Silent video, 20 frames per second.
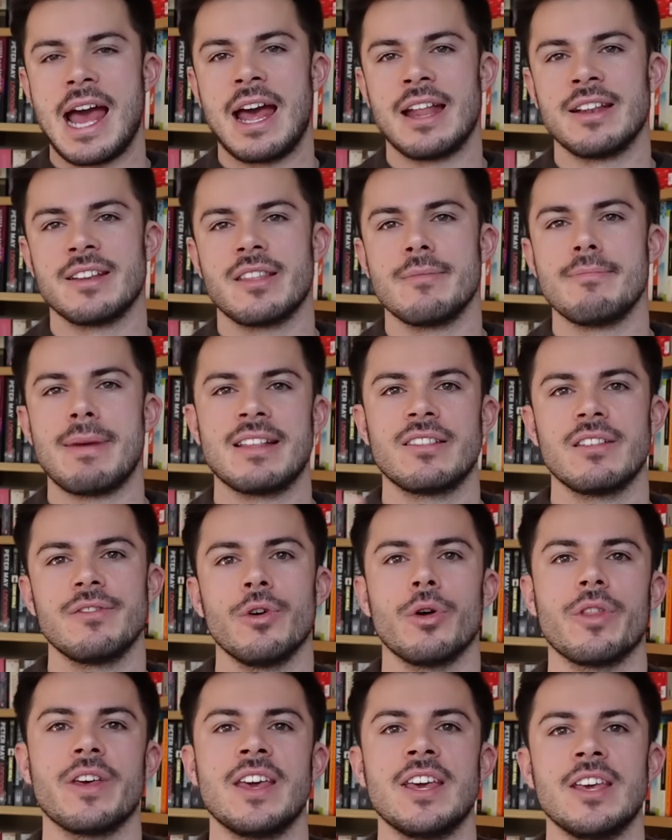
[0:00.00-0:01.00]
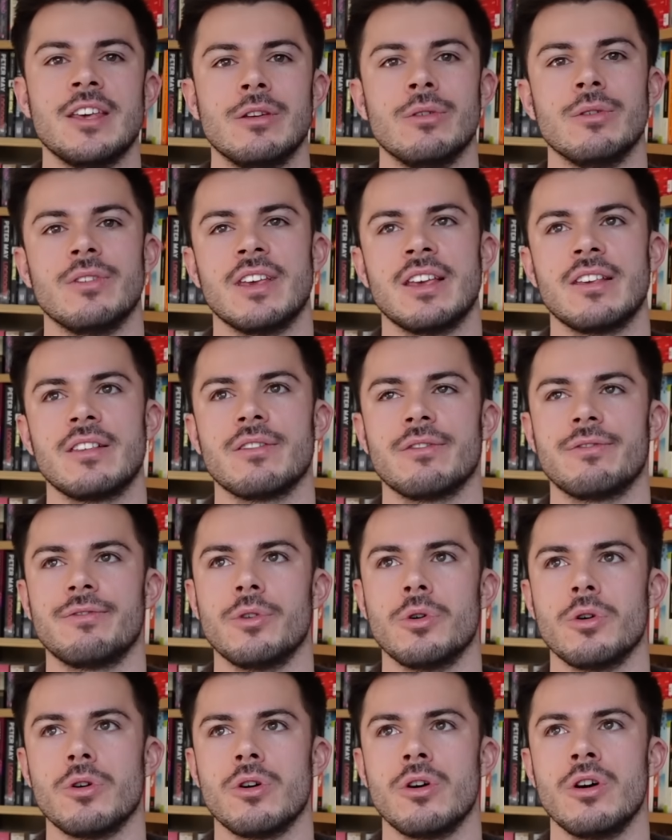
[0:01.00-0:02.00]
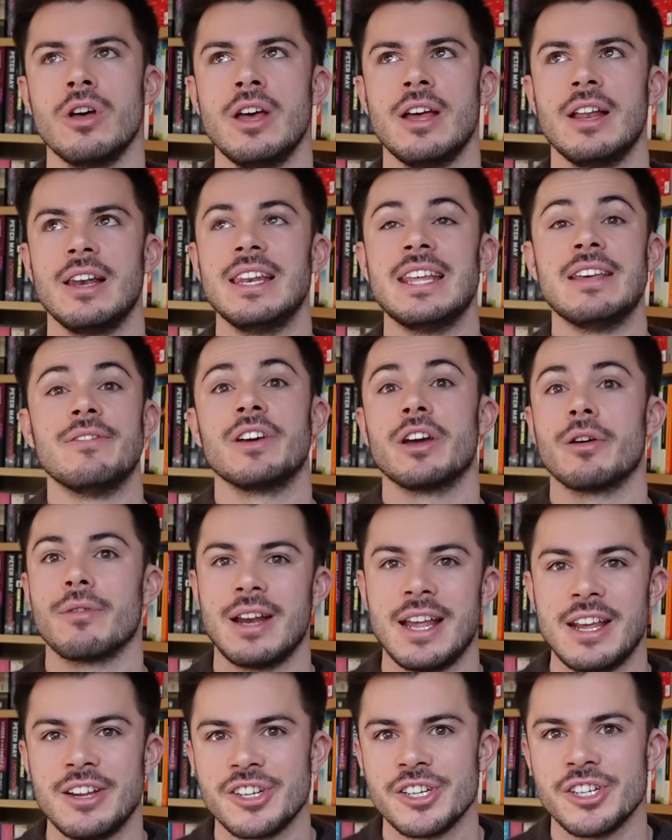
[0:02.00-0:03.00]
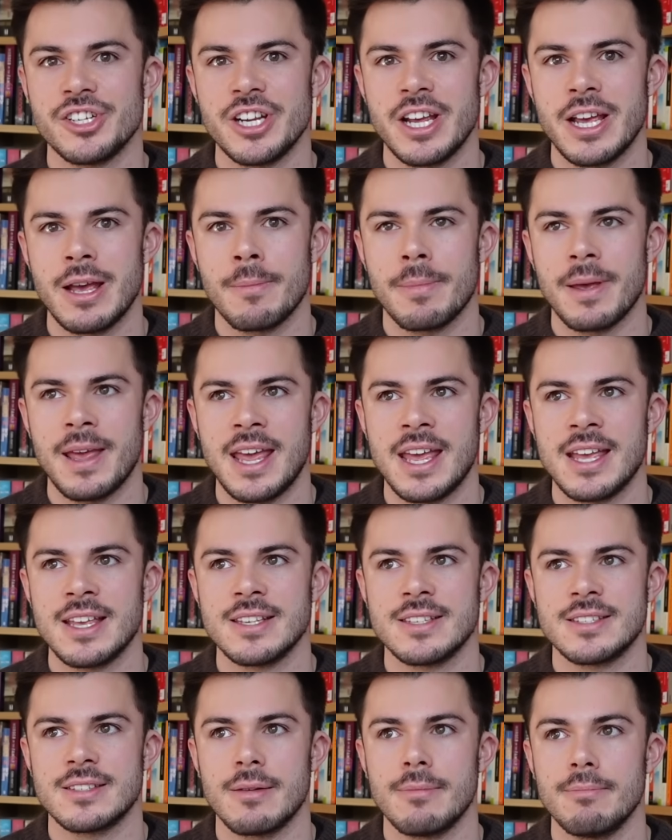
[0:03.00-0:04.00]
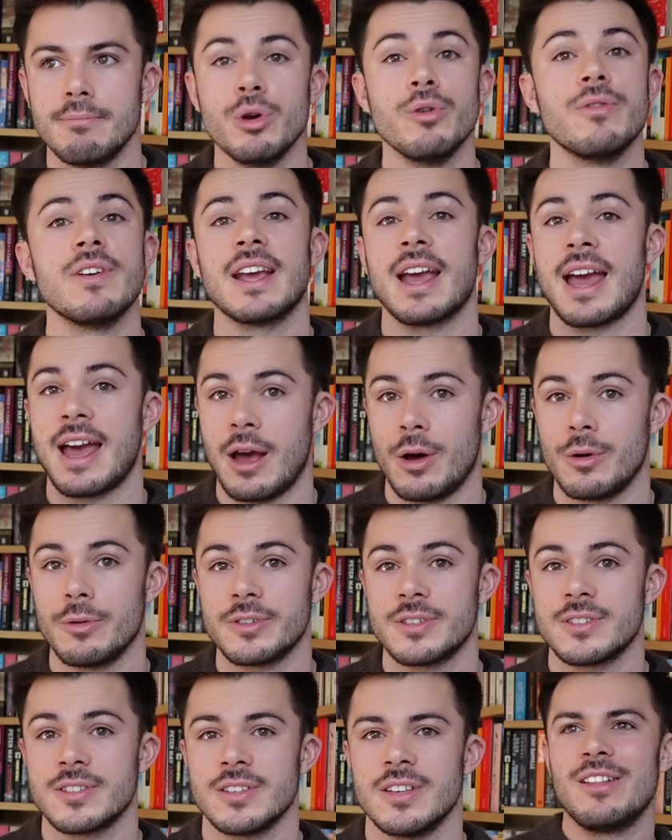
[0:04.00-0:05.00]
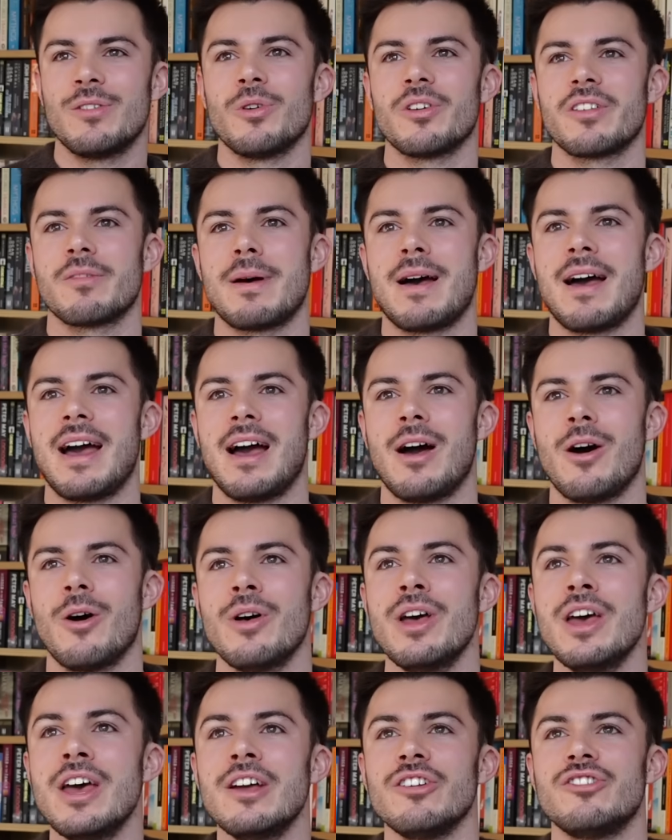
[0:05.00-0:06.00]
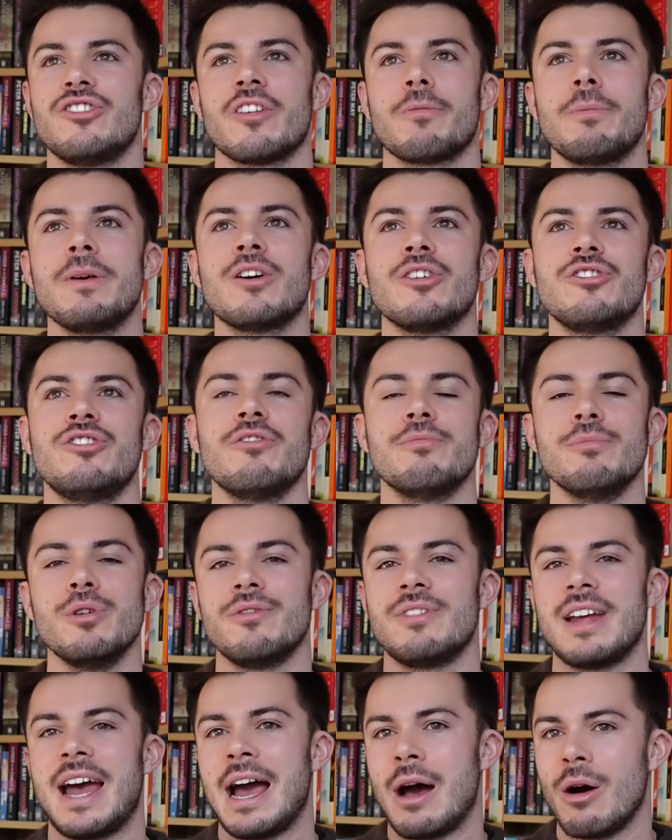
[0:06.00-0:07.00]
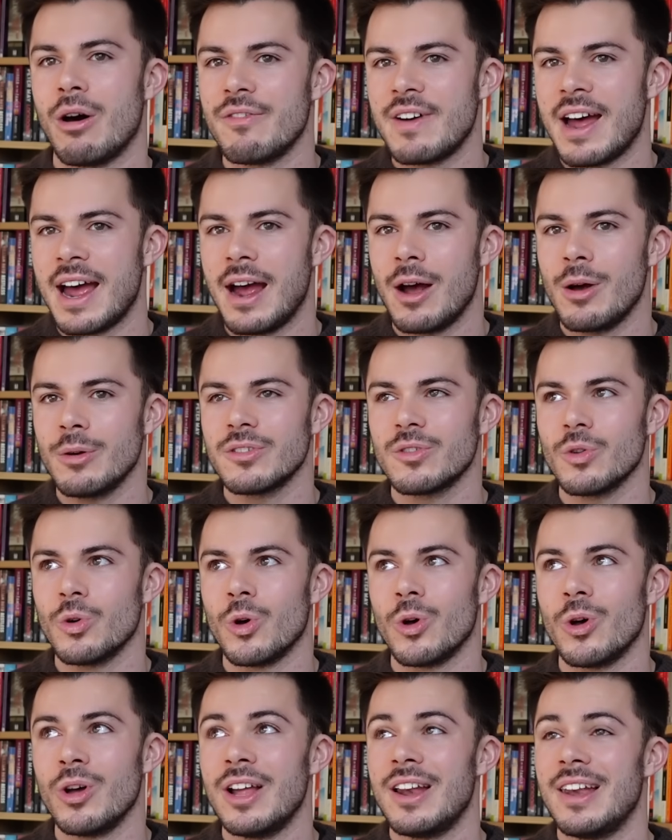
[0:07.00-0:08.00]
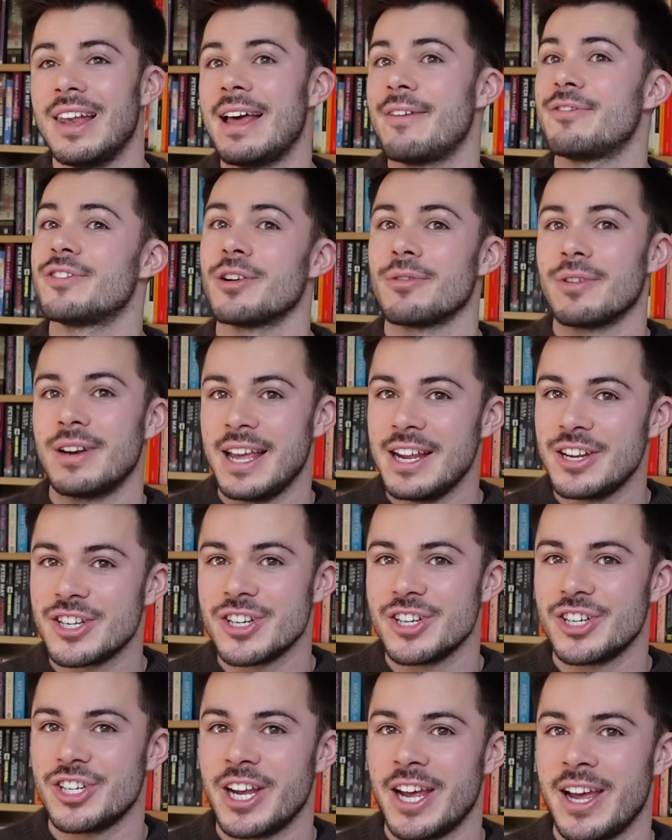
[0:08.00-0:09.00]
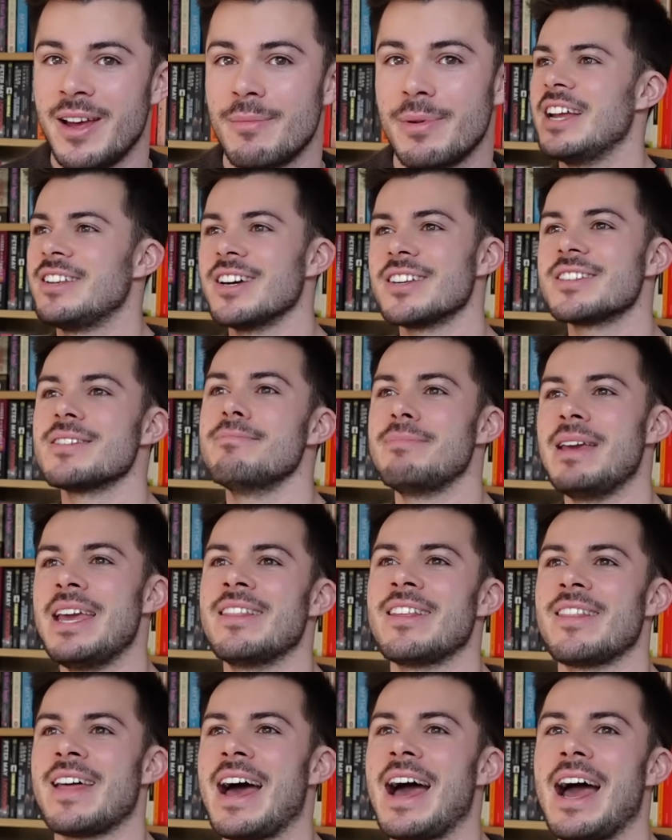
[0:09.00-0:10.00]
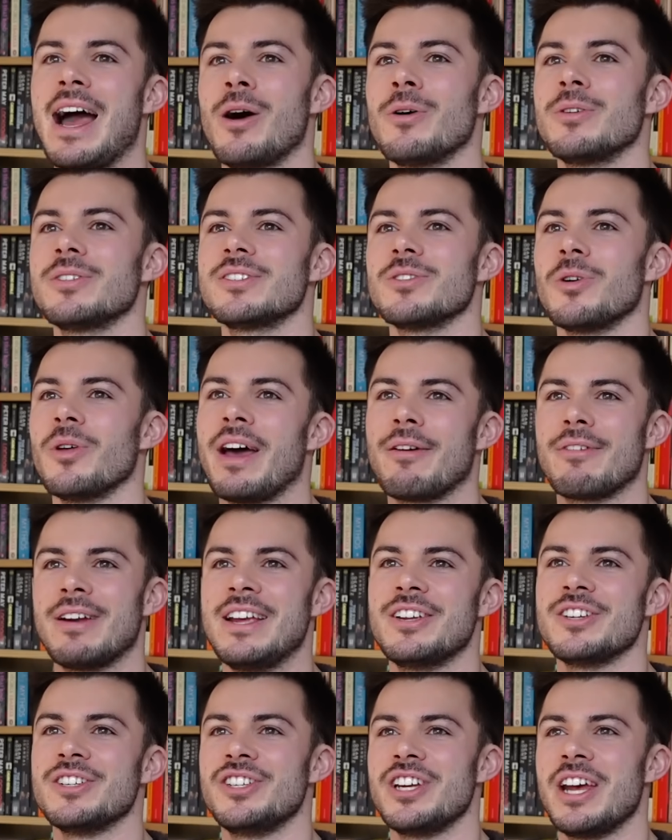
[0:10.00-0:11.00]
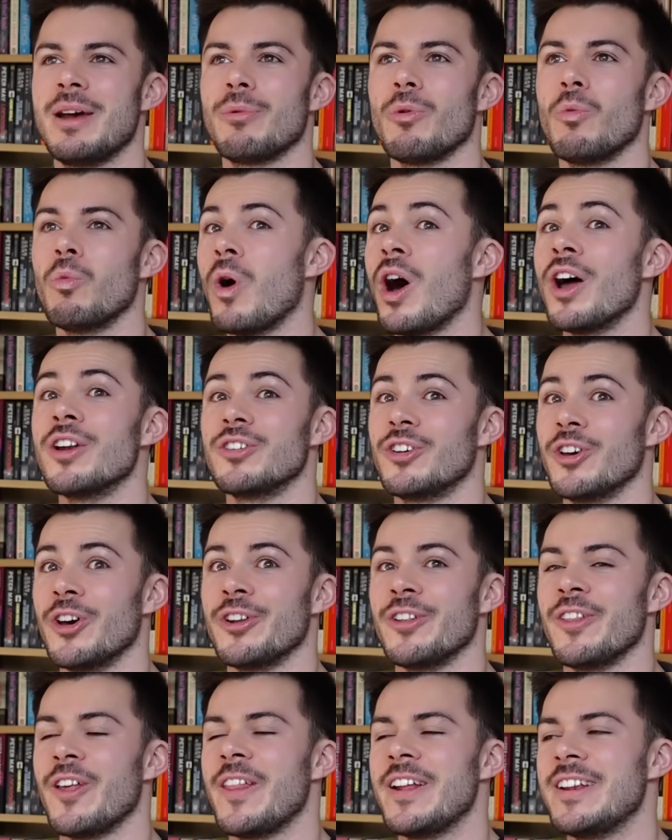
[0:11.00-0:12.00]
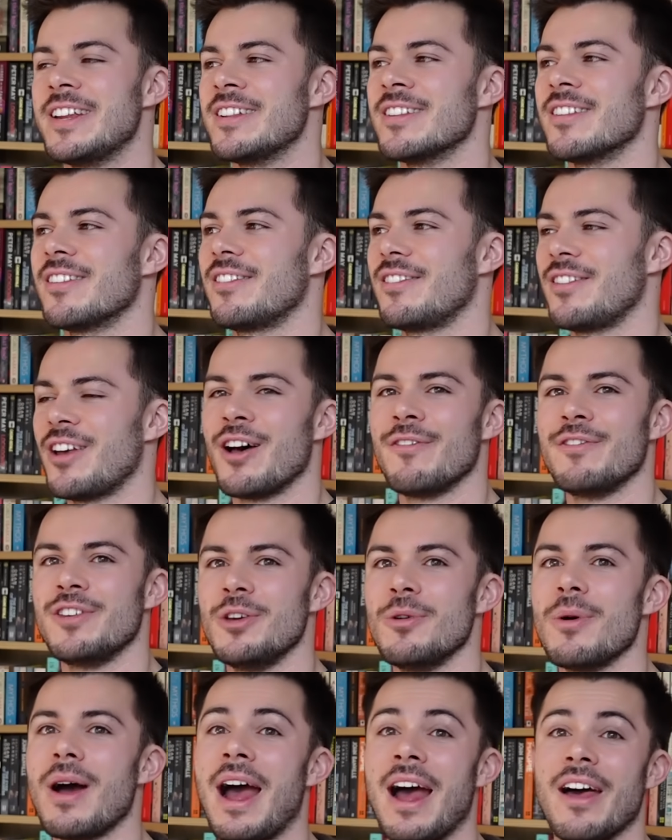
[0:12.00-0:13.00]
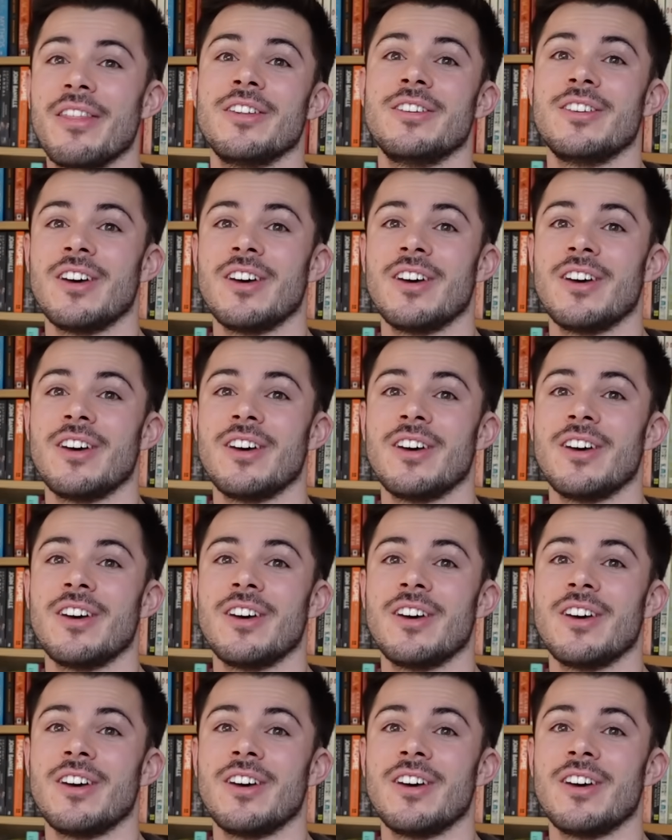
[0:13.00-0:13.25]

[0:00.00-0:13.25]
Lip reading: and the metaphor that he uses for leaving a relationship is moving house. He talks about how just because you've moved out of a house or left a relationship, it doesn't mean that that house or that relationship weren't good and that they didn't serve you at the